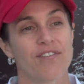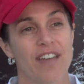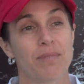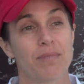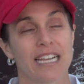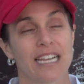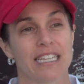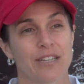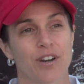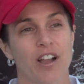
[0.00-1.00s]
event being a
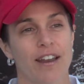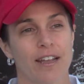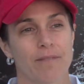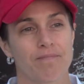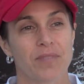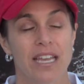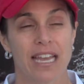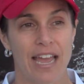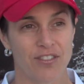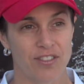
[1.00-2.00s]
Clean Regatta.
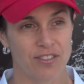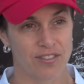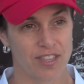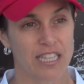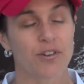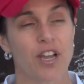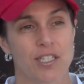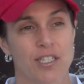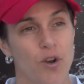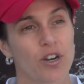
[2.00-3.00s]
And the Clean Regattas
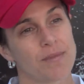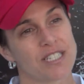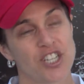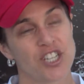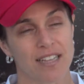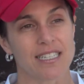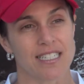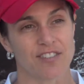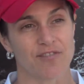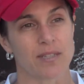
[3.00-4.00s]
program is a checklist
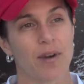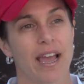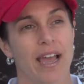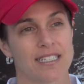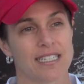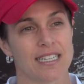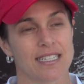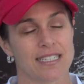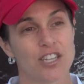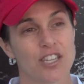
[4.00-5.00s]
of best
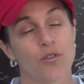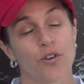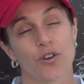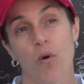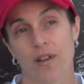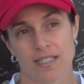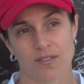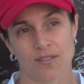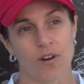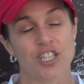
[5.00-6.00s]
practices, and you earn points
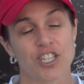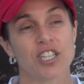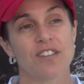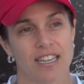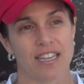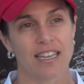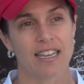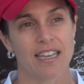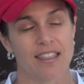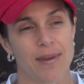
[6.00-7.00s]
for achieving
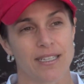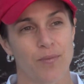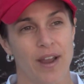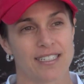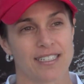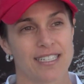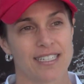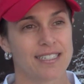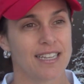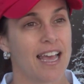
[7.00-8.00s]
the best
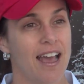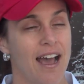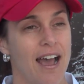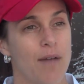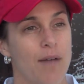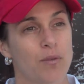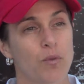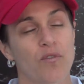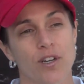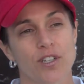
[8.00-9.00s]
practices. And we've
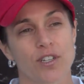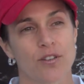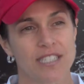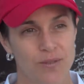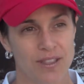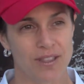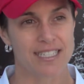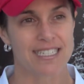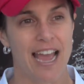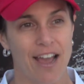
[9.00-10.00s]
worked closely with the
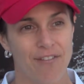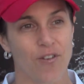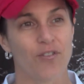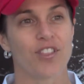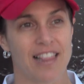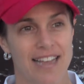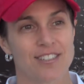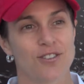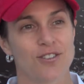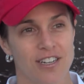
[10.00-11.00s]
staff over the last
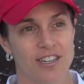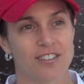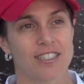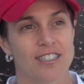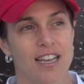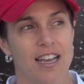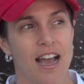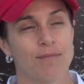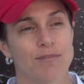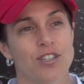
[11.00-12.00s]
2 years
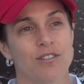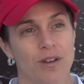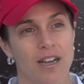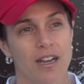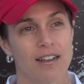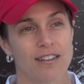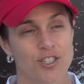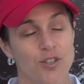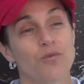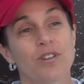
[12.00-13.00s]
to
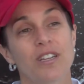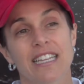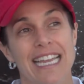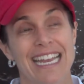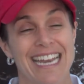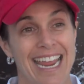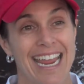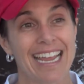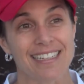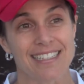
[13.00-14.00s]
really
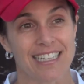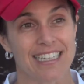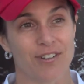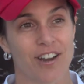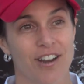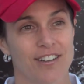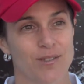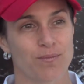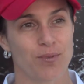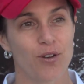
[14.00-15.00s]
enhance the Clean Regattas
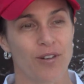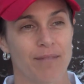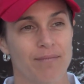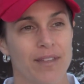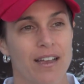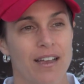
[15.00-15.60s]
program